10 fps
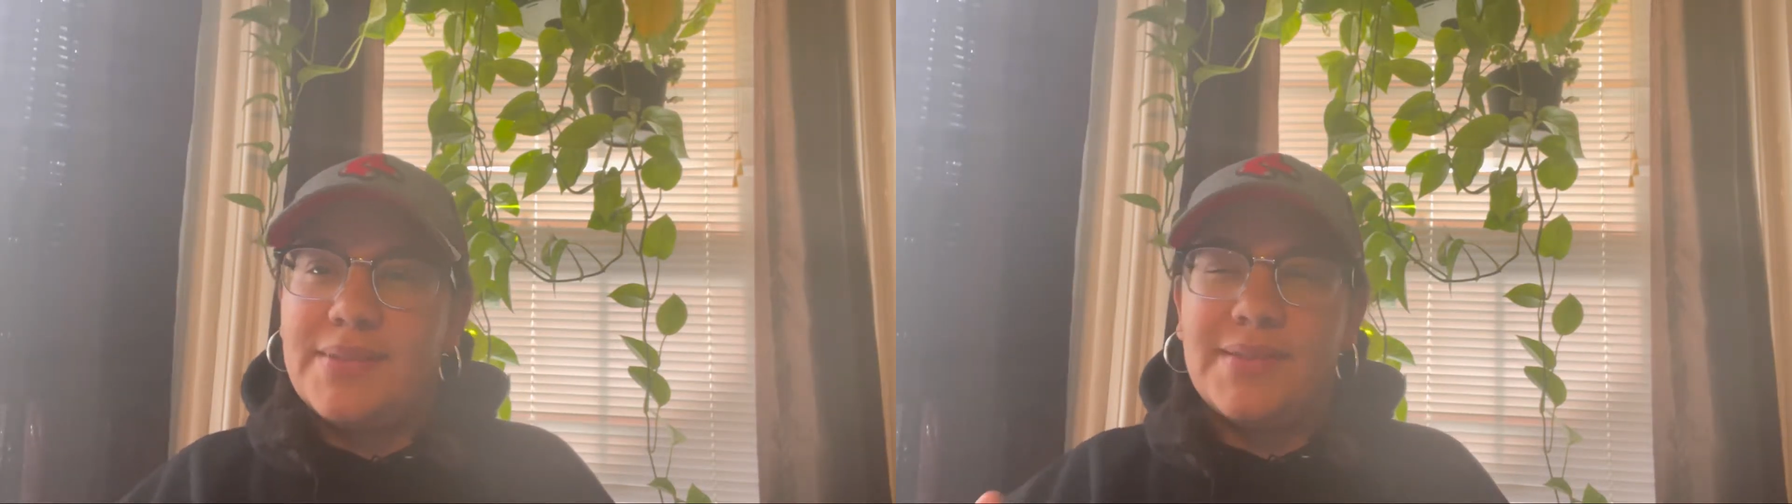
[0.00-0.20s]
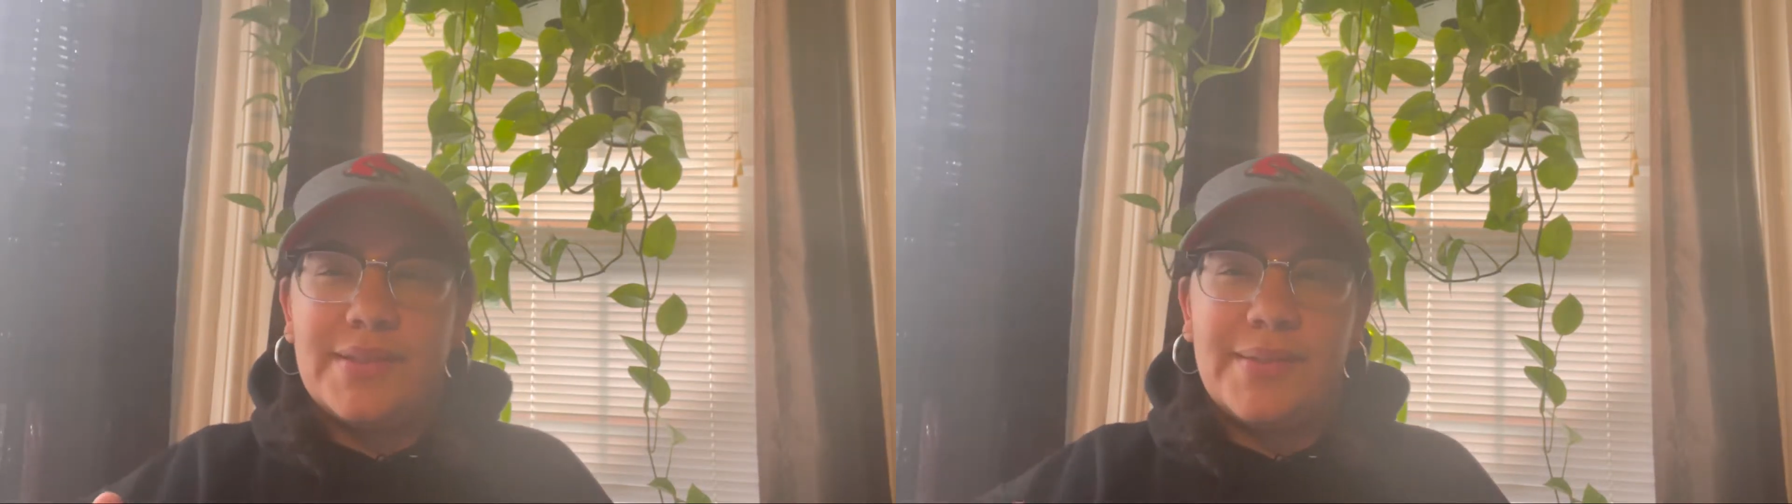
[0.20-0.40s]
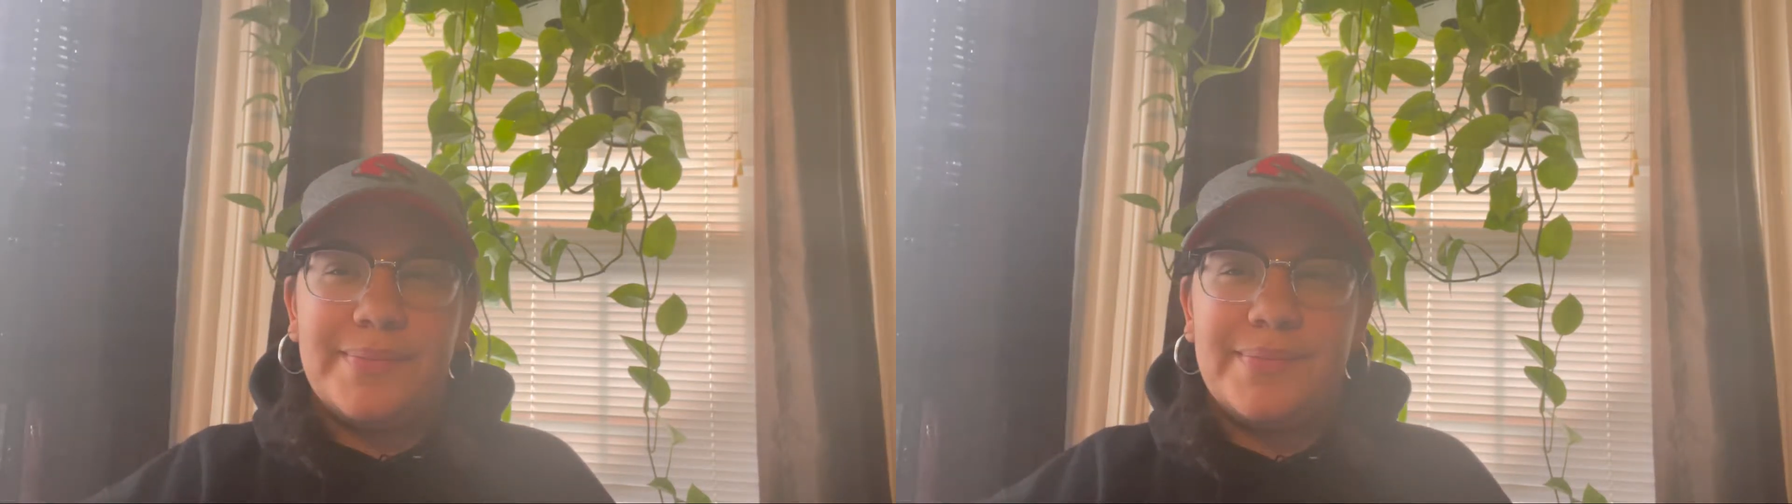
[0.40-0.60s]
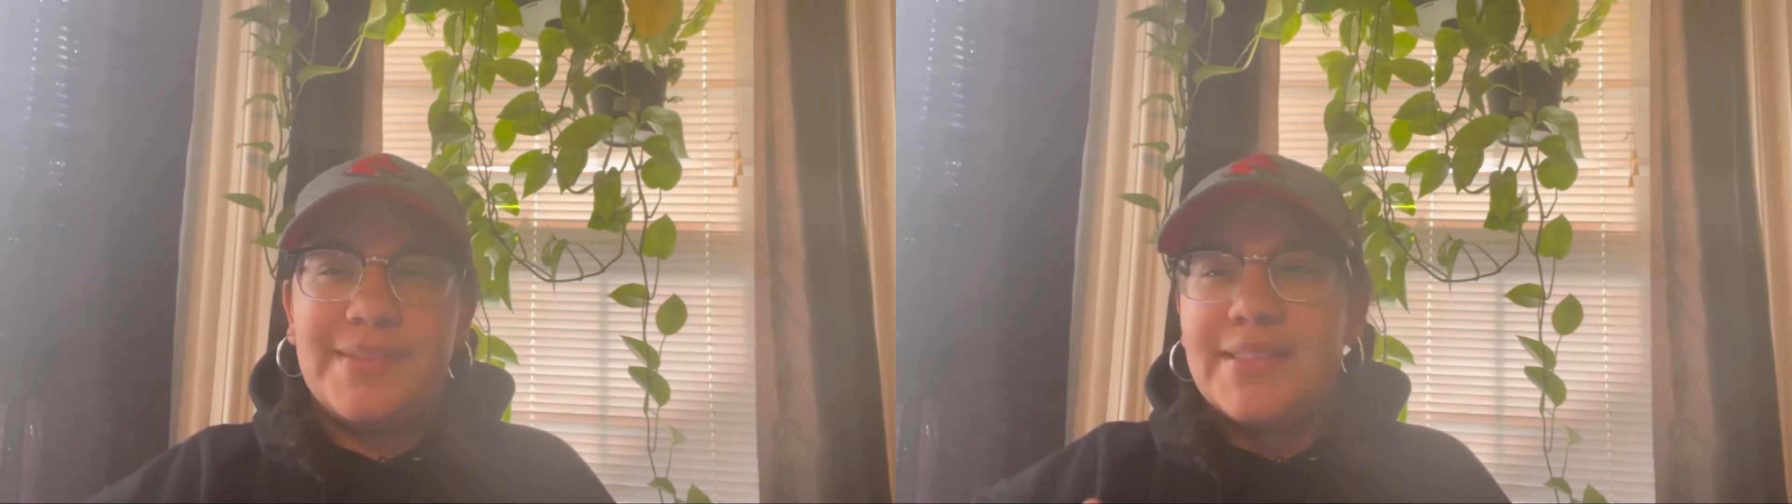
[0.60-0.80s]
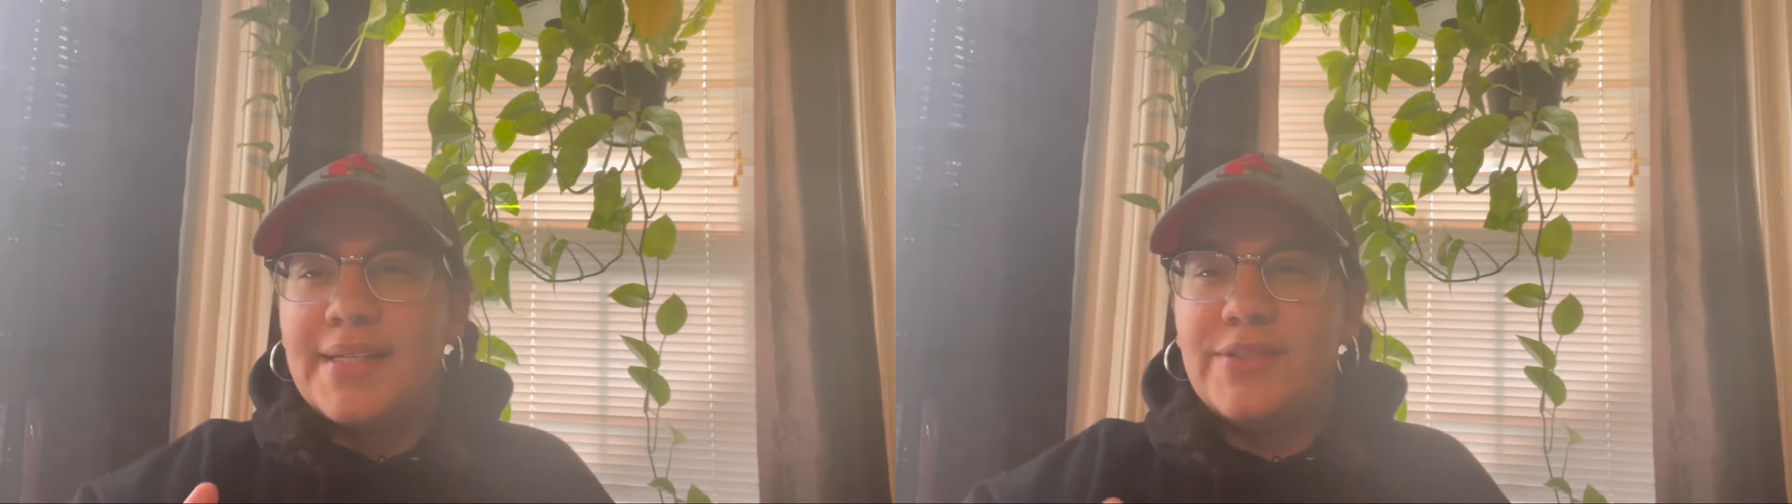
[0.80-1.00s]
So
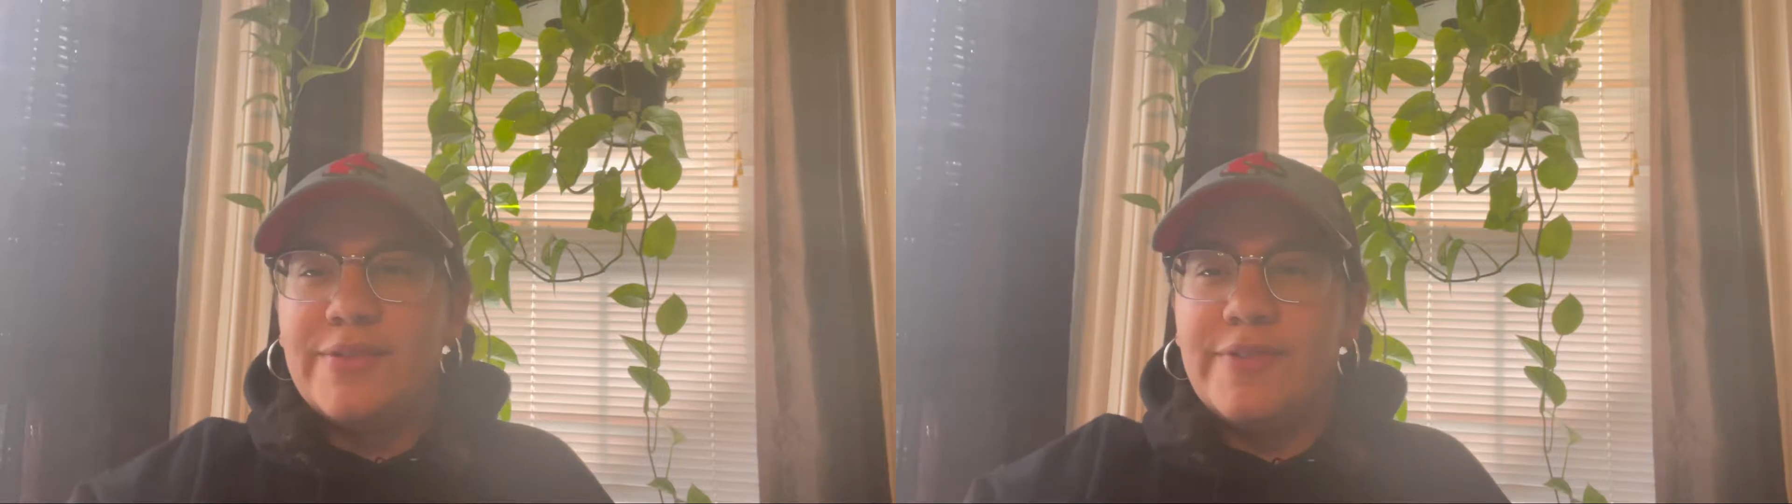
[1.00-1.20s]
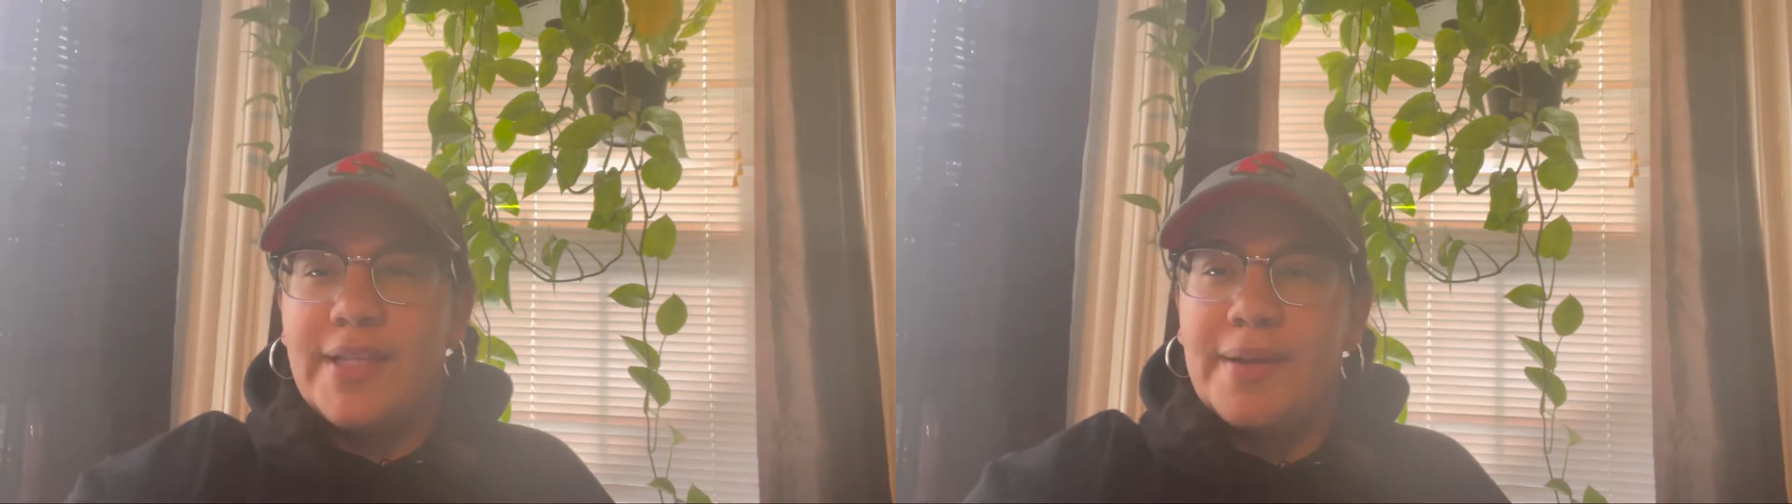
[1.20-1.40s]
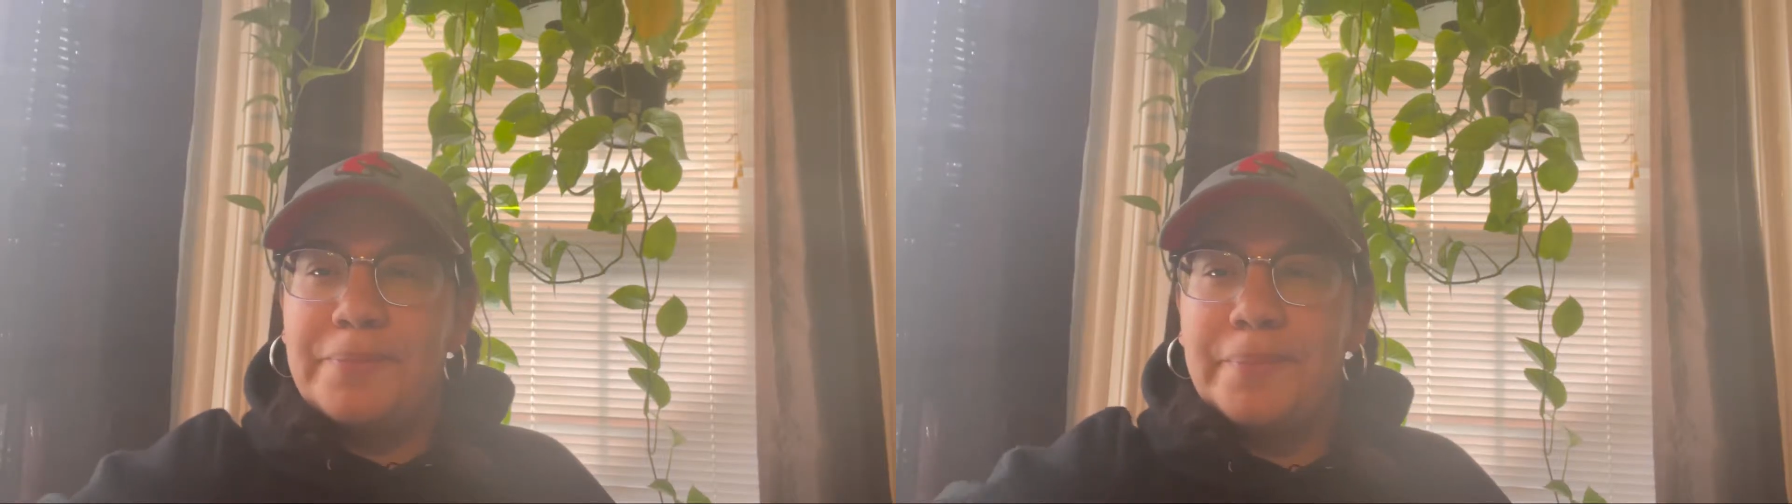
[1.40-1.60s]
stay tuned for that.